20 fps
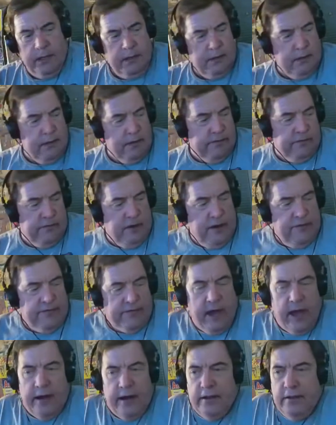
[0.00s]
like I said, I've
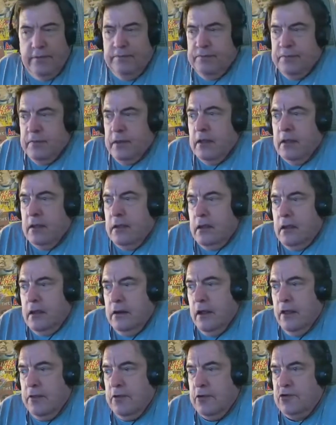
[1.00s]
got
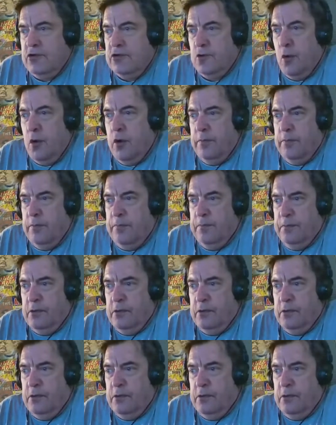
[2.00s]
another short